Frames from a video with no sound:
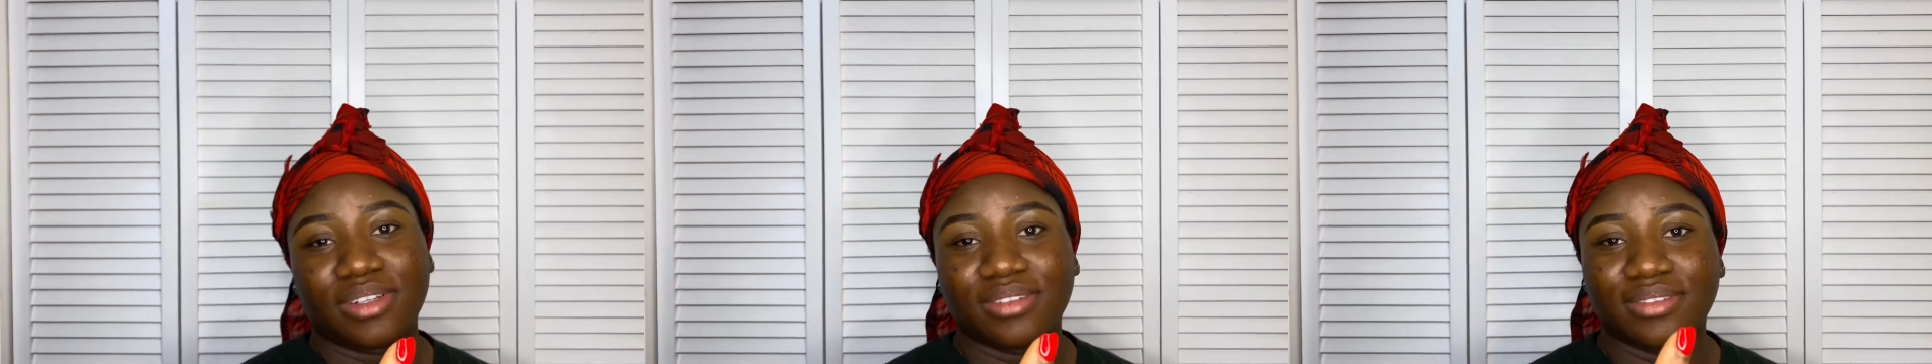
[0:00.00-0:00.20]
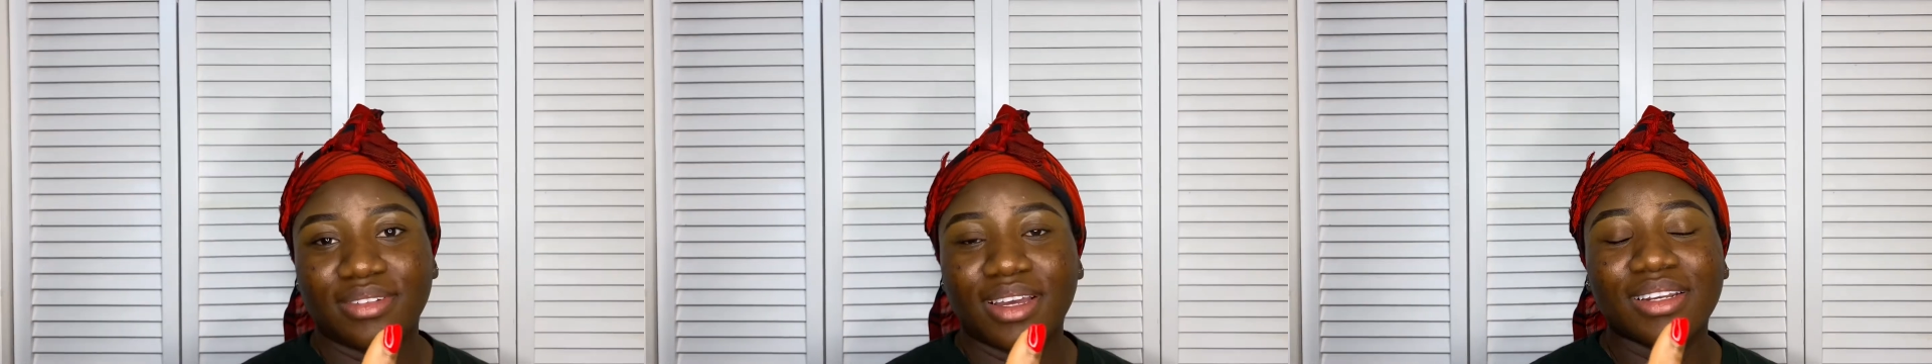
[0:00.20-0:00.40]

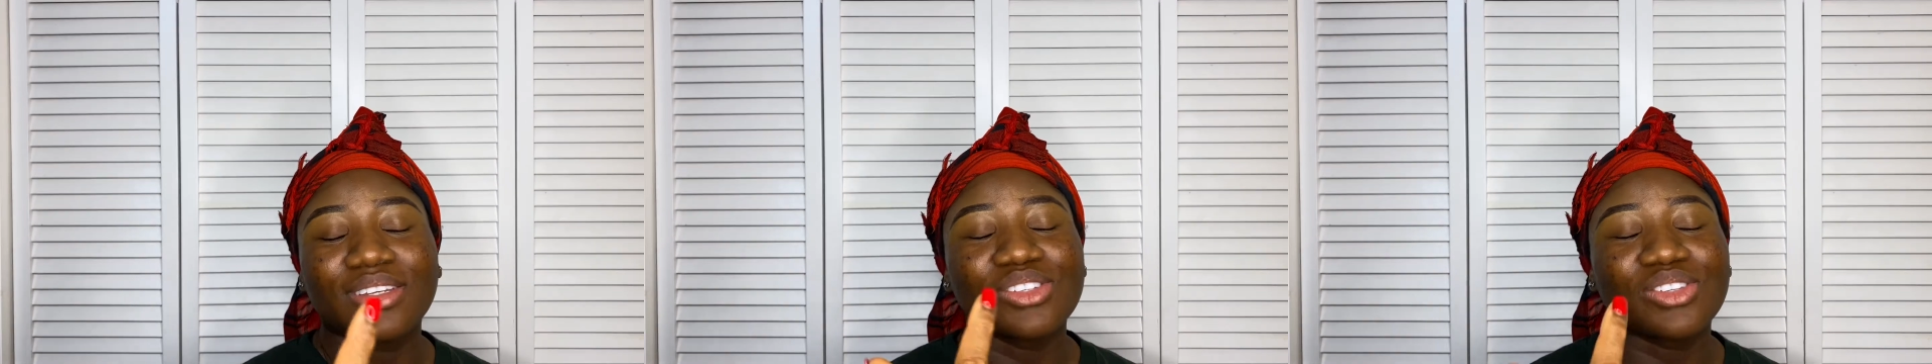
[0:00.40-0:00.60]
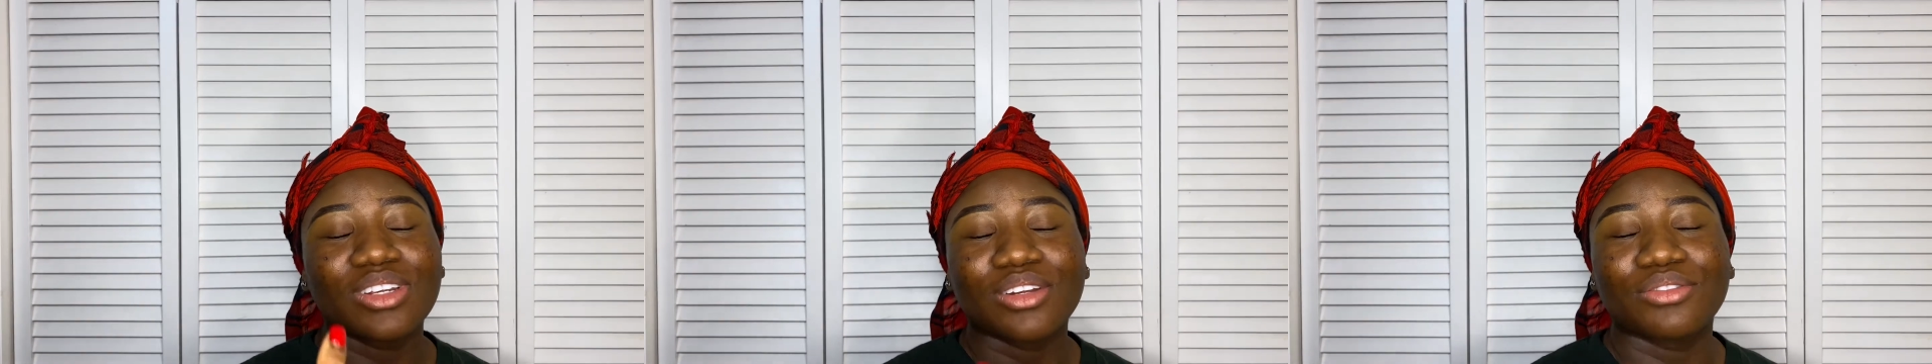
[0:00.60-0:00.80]
and it's
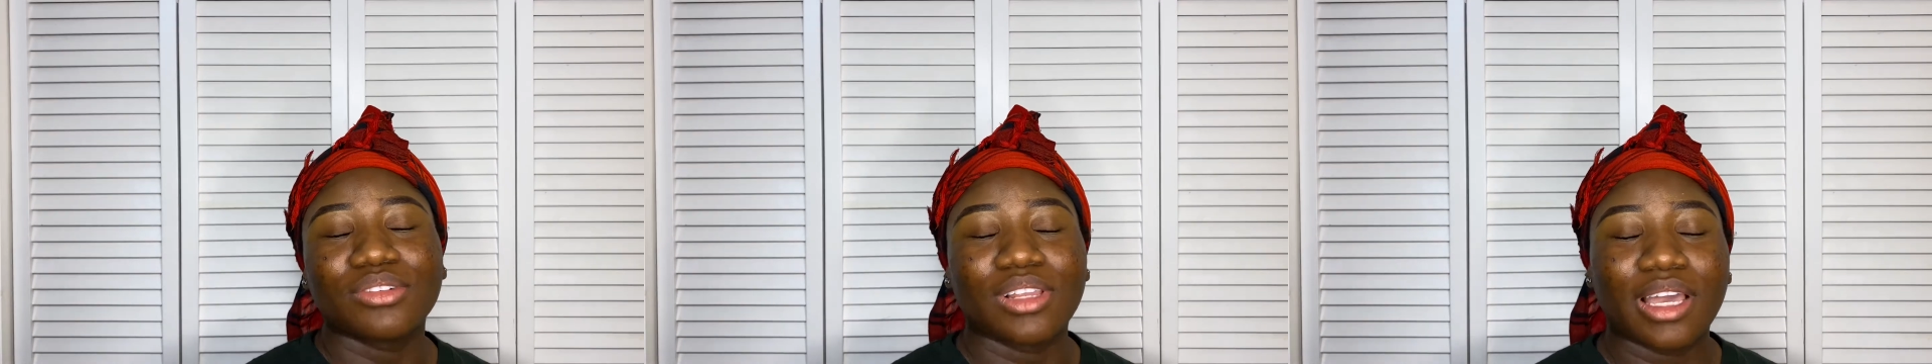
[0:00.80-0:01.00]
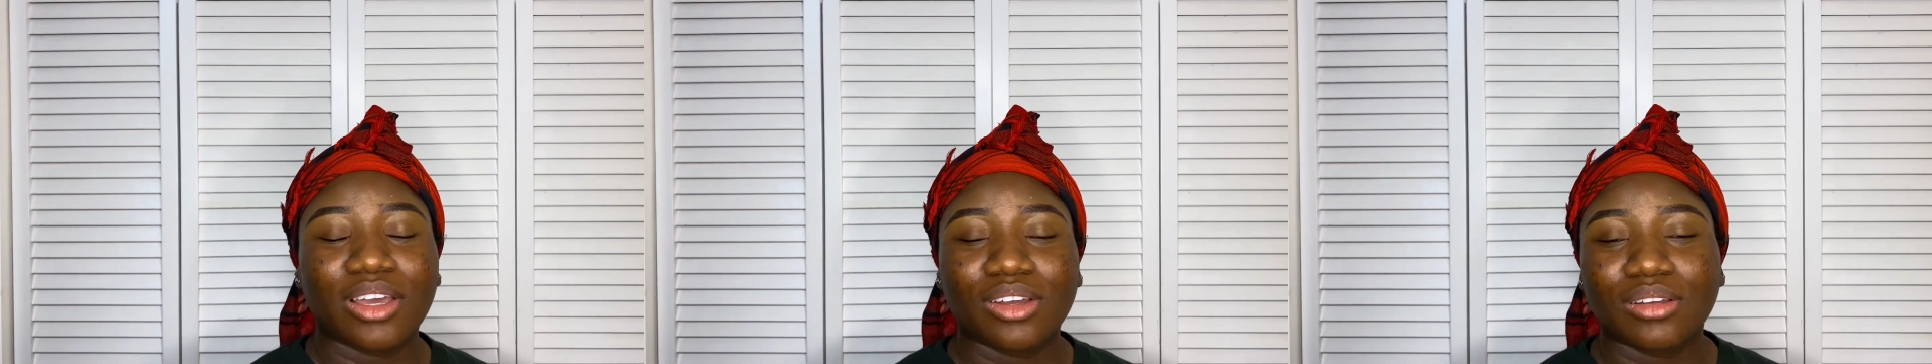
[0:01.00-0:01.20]
not even like
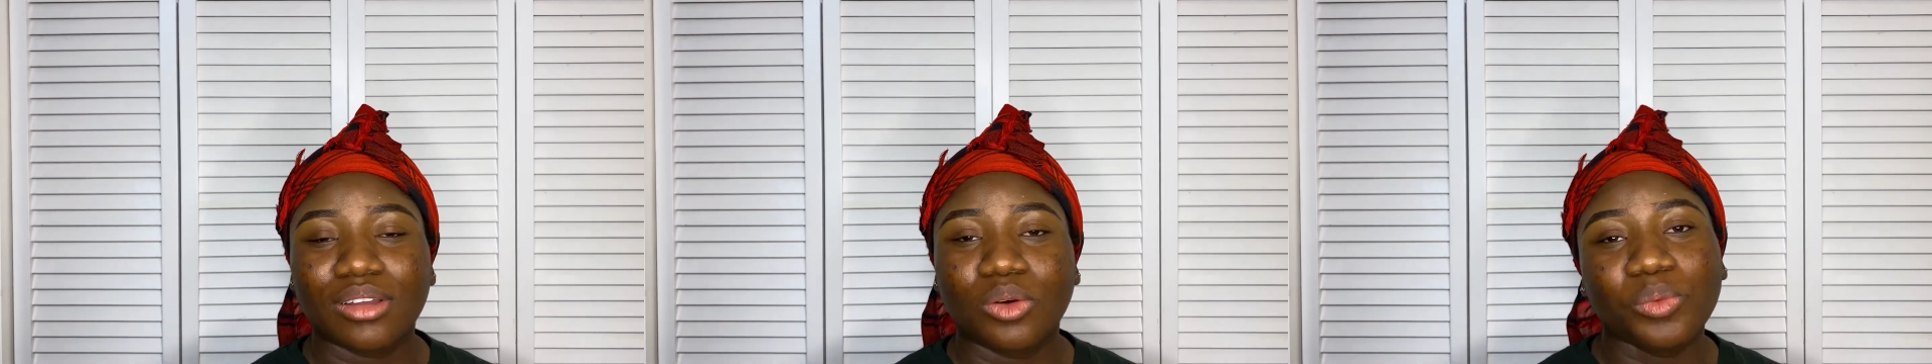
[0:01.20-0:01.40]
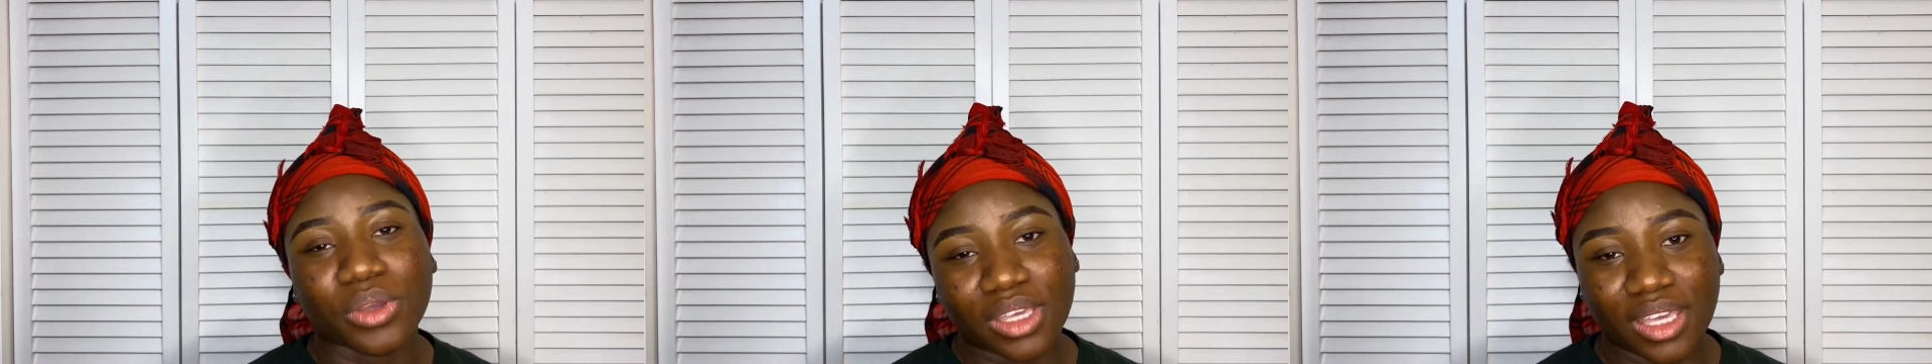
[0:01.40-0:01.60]
a
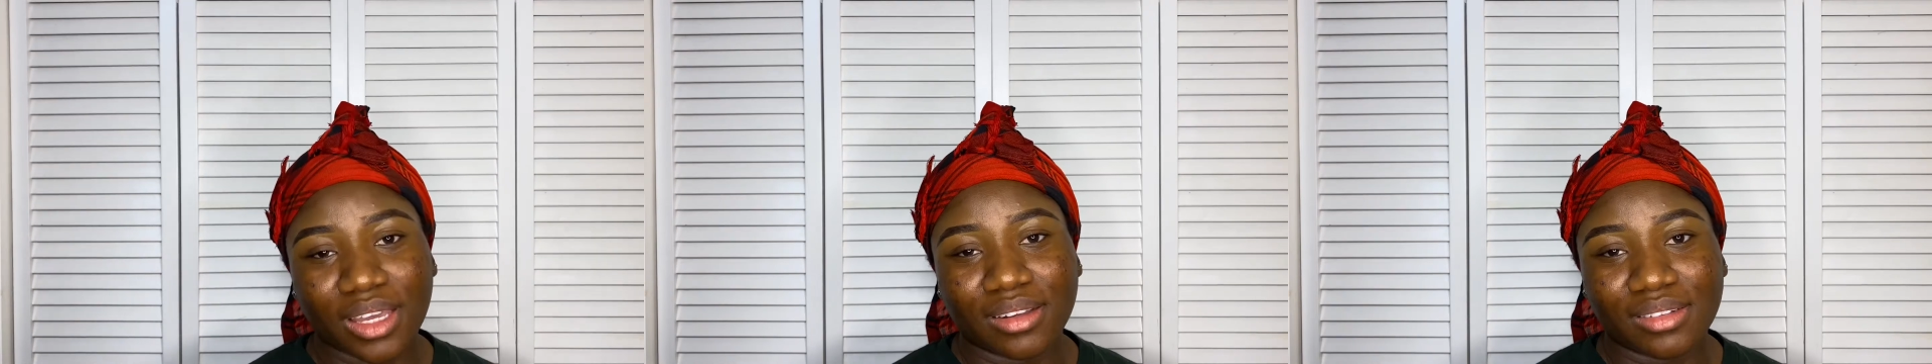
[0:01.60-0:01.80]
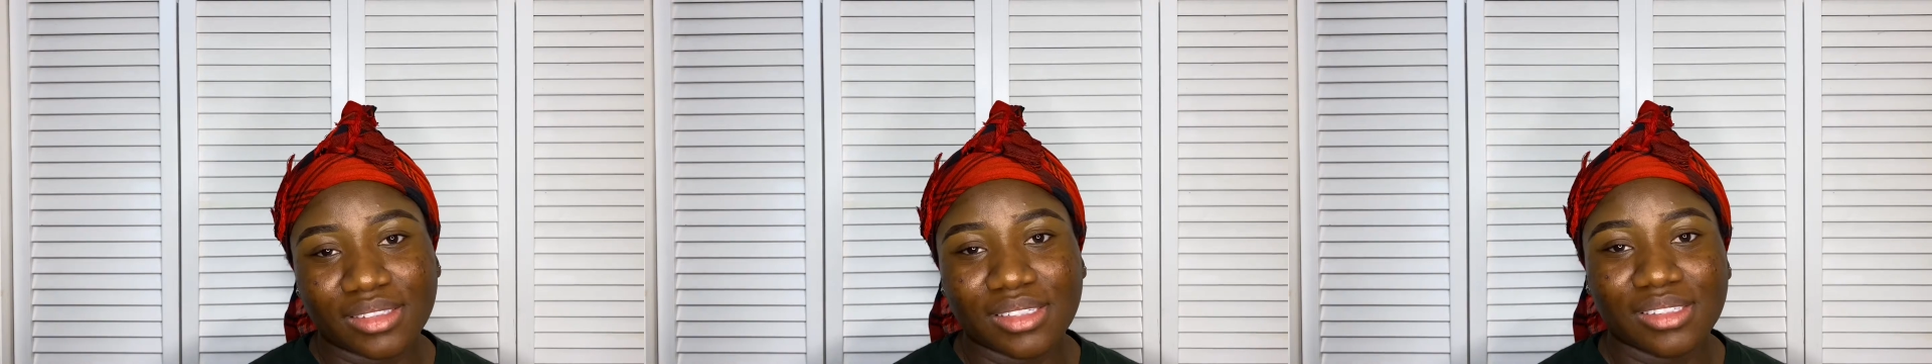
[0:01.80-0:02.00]
week yet
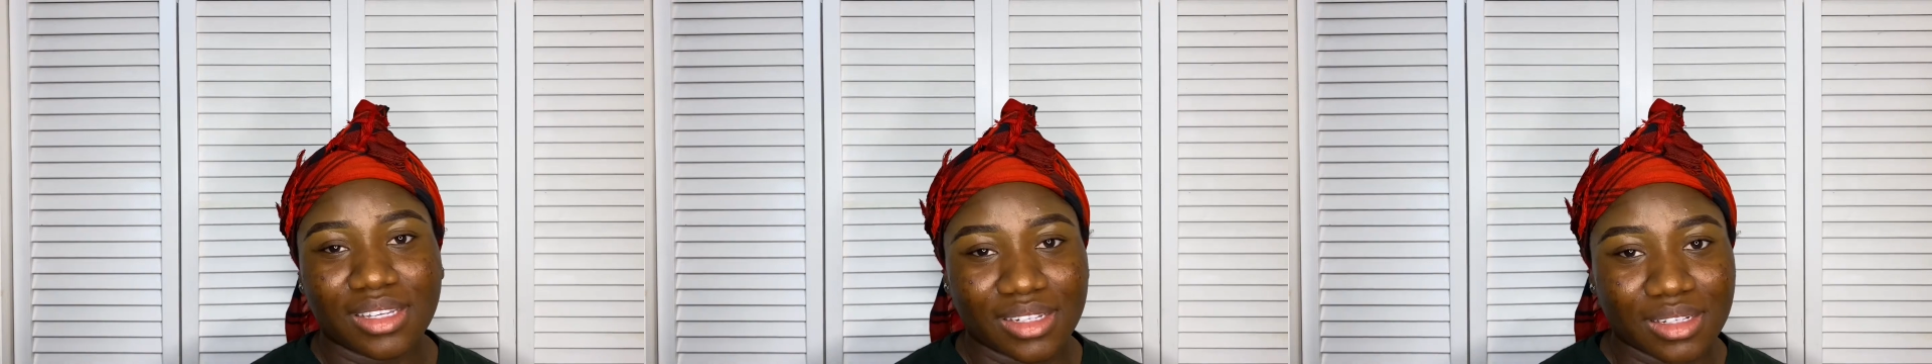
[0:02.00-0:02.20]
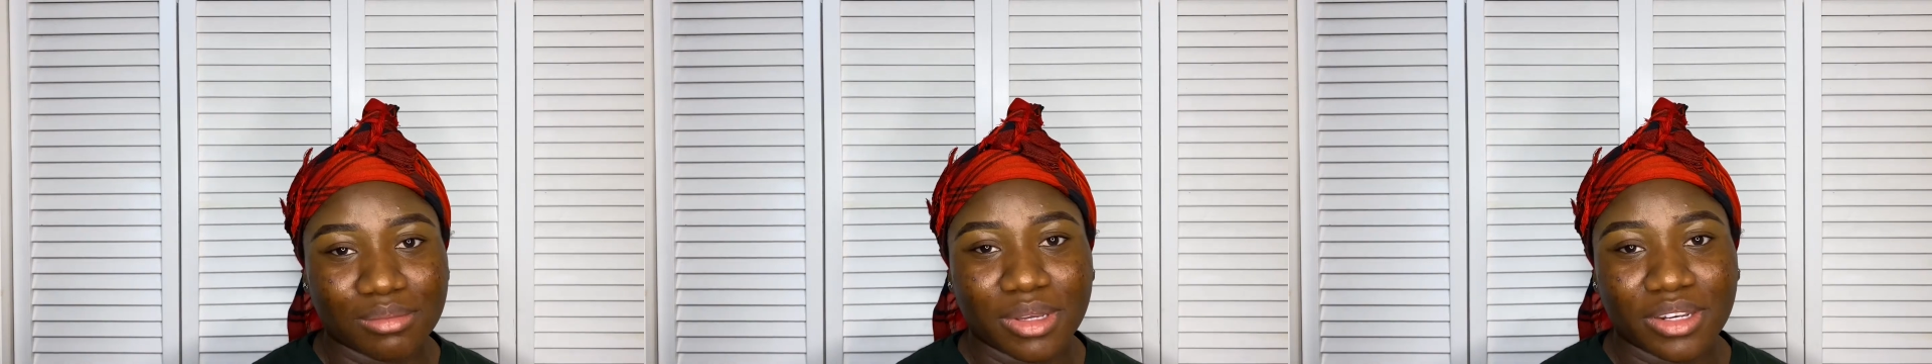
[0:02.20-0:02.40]
since I did
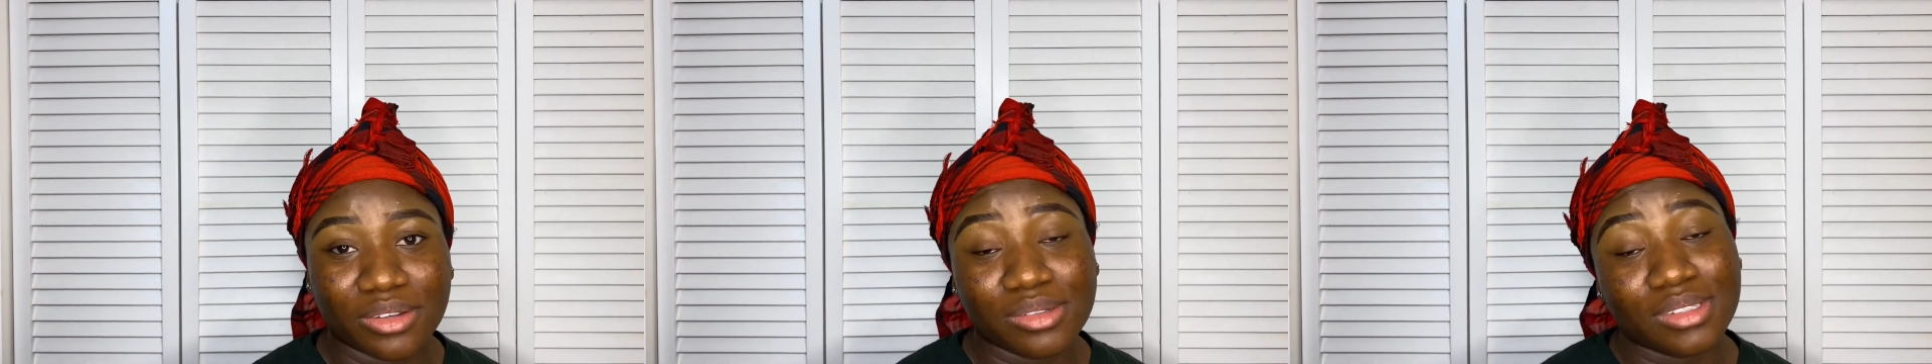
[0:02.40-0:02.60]
my nails.